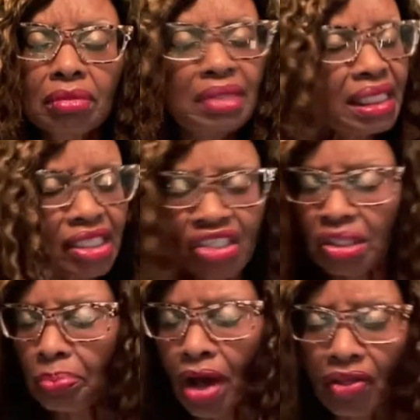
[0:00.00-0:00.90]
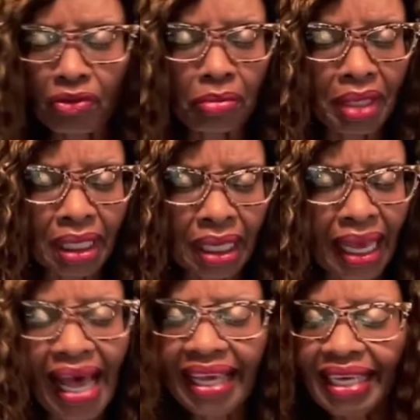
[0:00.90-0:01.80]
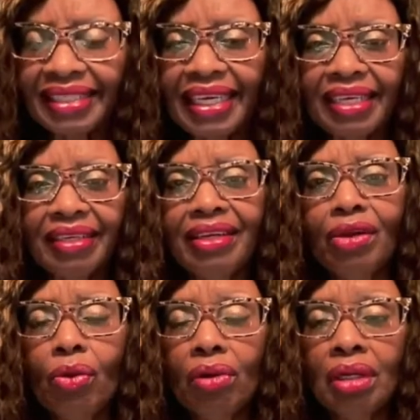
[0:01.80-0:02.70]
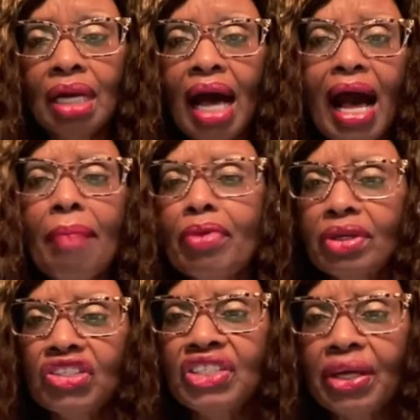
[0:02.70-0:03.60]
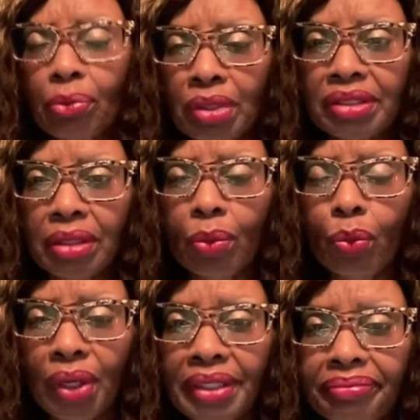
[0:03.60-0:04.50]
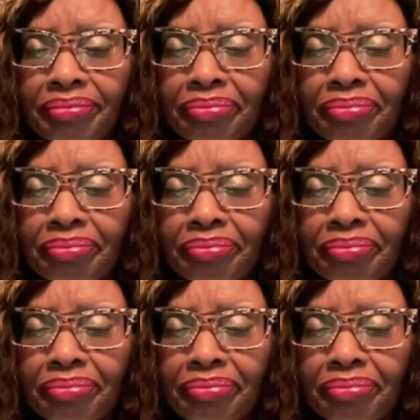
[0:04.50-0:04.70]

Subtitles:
this is just bothering me. I can't take it any longer. I'm going to share it with someone.